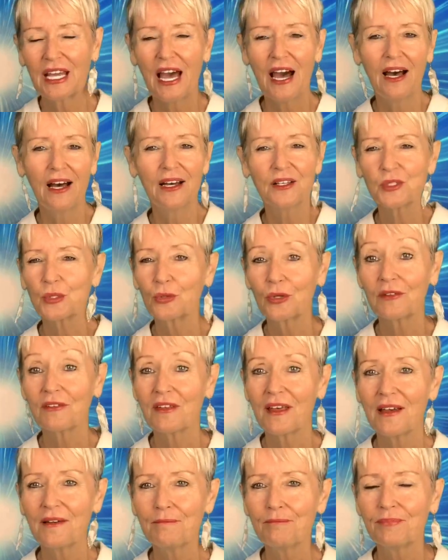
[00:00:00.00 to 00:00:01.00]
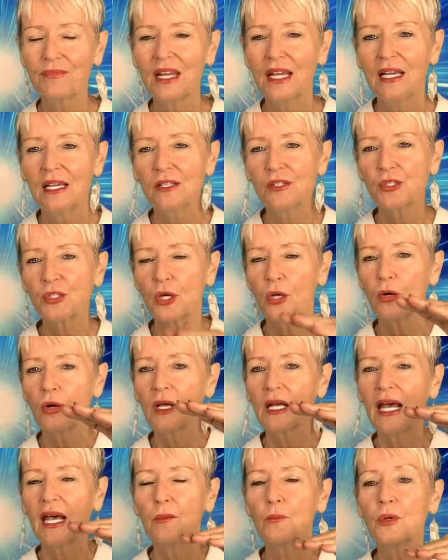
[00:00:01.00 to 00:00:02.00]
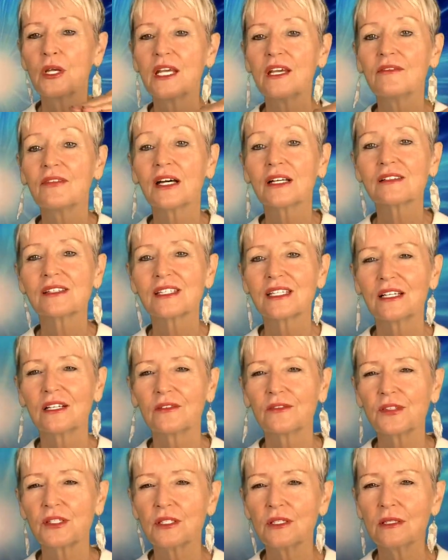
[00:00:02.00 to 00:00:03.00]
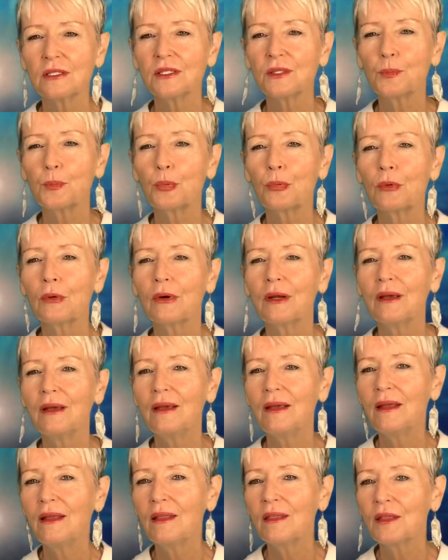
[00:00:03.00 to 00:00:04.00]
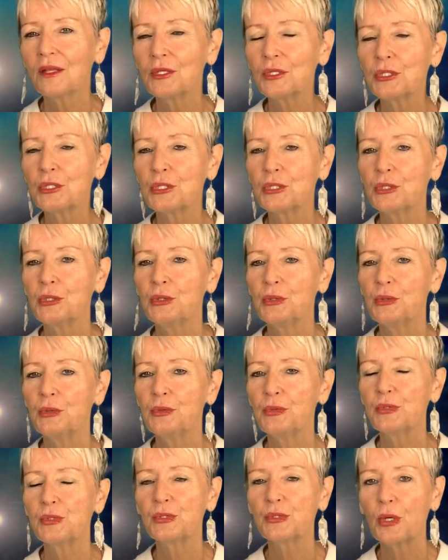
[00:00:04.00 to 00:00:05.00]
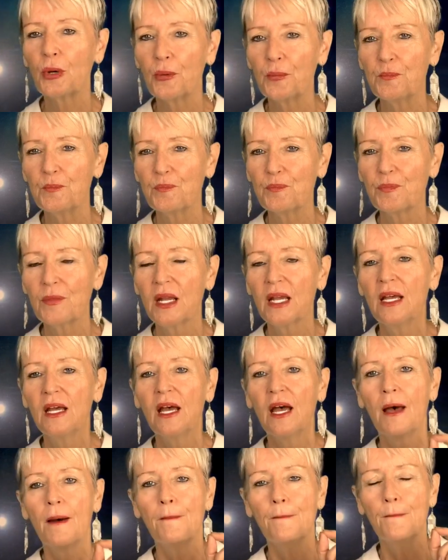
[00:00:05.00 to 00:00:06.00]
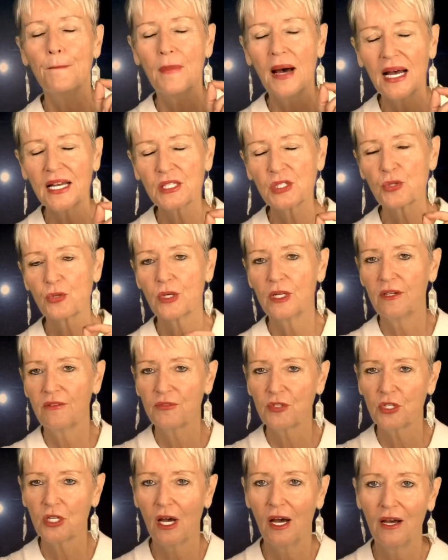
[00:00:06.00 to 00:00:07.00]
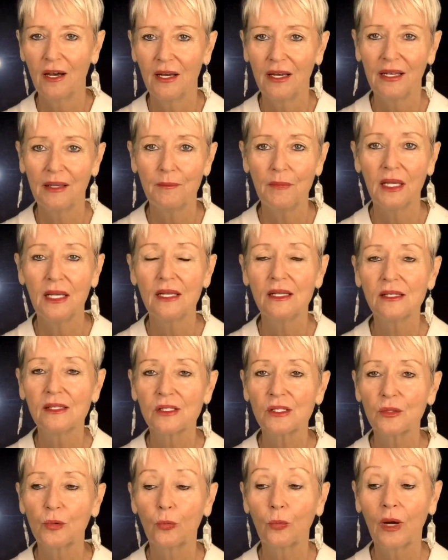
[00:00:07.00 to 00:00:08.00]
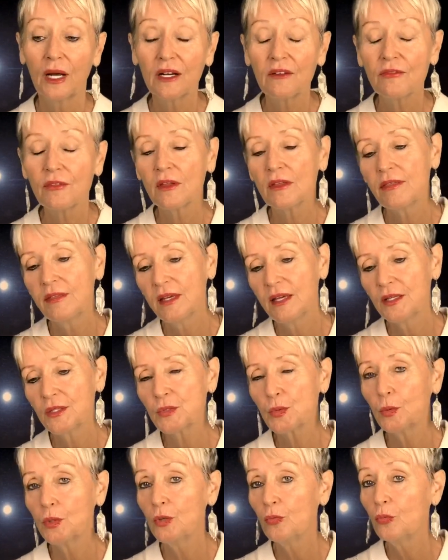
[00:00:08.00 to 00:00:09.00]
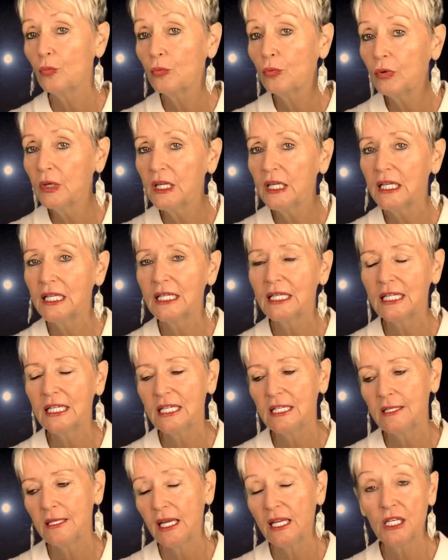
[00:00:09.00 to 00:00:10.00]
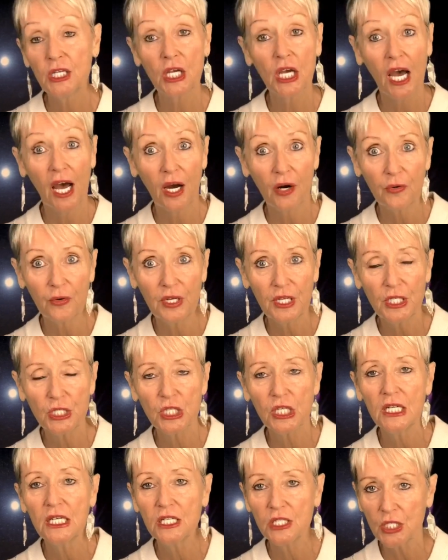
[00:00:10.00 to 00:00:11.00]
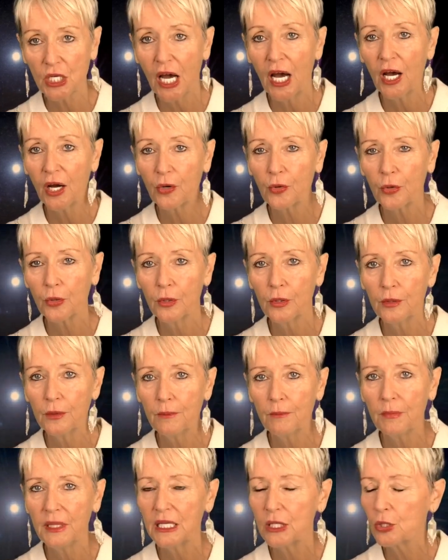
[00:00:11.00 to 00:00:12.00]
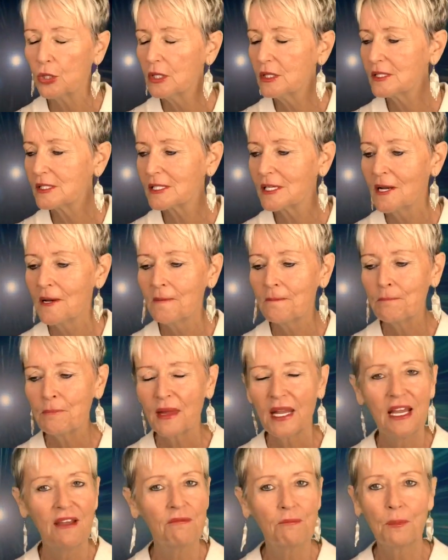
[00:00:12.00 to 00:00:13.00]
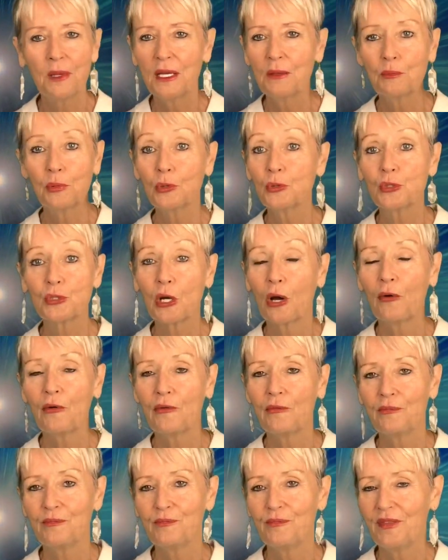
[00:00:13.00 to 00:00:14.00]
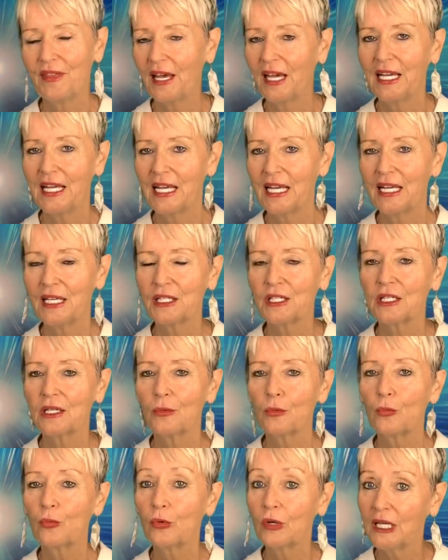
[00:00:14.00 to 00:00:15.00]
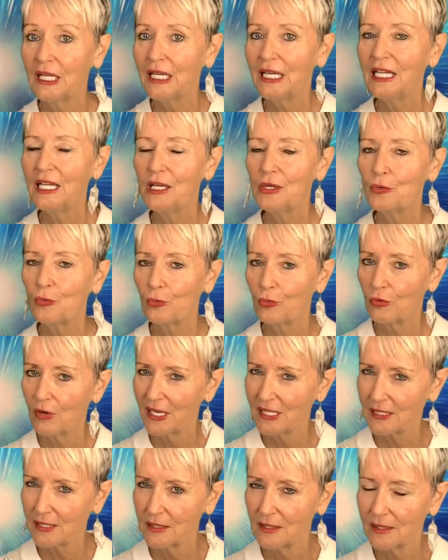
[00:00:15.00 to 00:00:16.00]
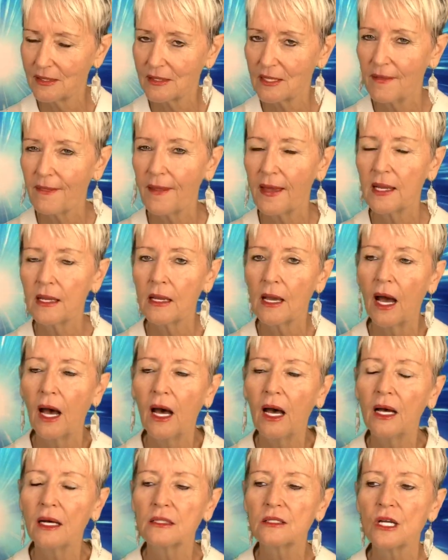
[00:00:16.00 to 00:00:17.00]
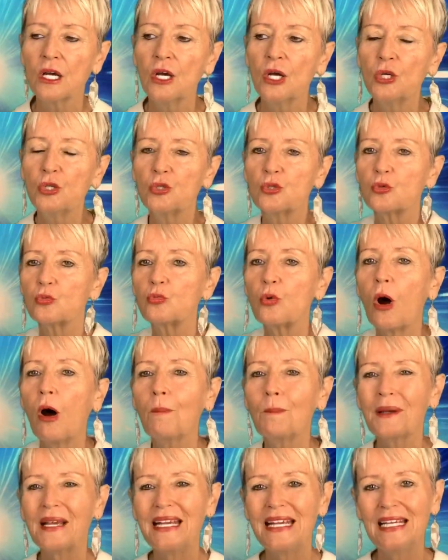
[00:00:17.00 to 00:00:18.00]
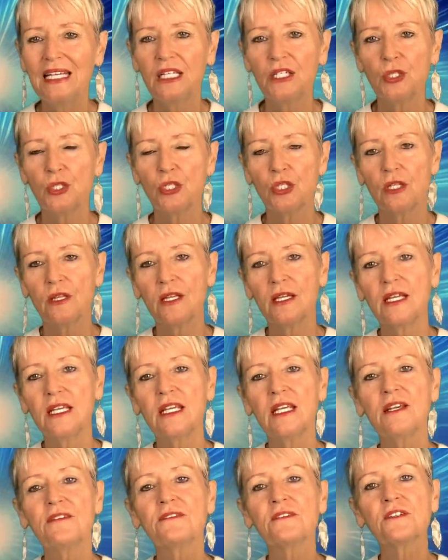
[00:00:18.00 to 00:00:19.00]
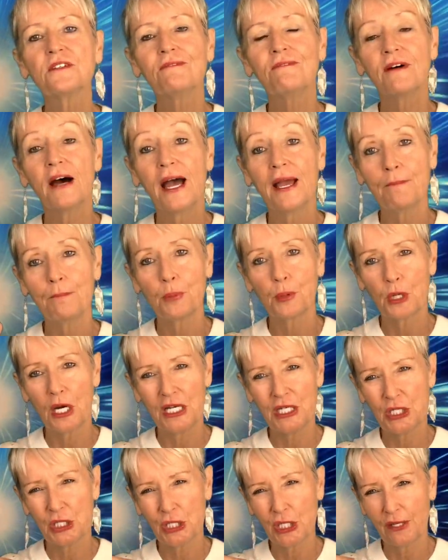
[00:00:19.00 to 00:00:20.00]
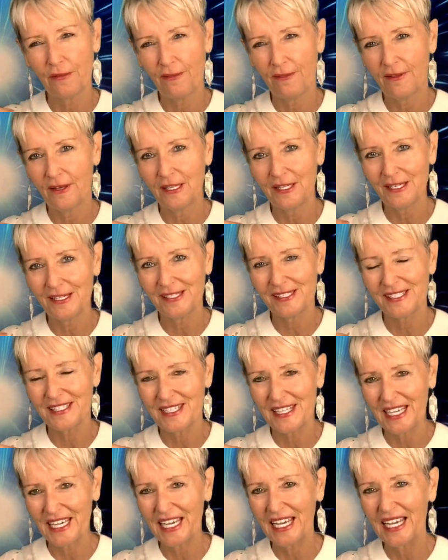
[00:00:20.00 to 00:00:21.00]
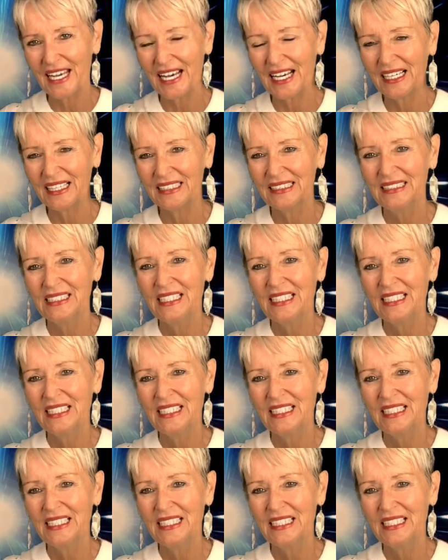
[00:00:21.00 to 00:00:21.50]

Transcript: cars, all of that. So can we give ourselves this breather too? So mastery of time is one of the things we really encourage in darkroom because if people don't, they get really restless and they can't drop into the gift vibration that is there.